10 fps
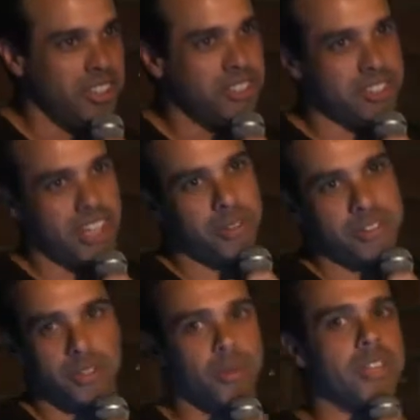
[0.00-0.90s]
So now we
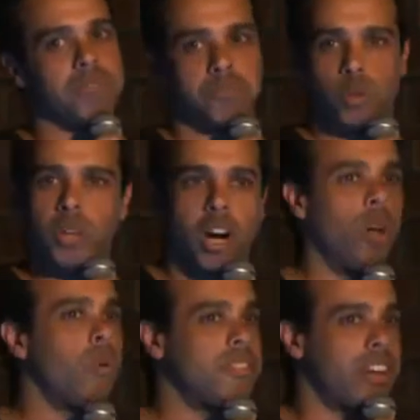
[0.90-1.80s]
said, well, we're
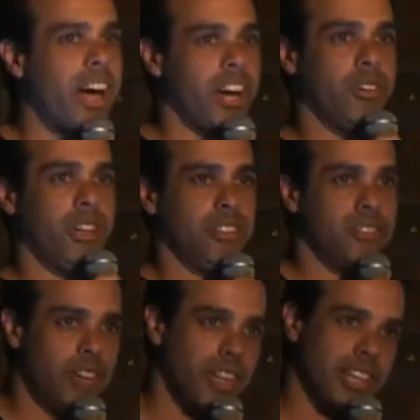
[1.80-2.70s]
always hiring.
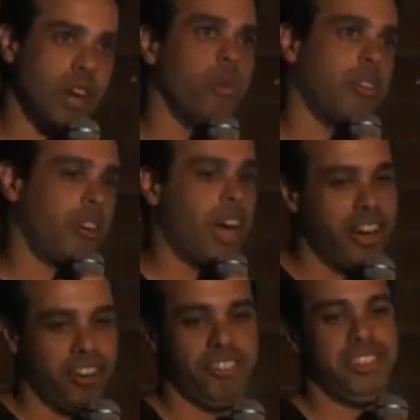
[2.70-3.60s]
Right now we are
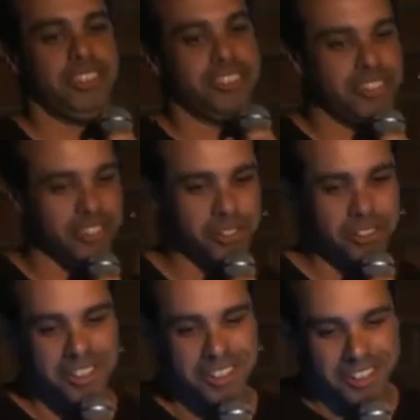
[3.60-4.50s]
hiring. So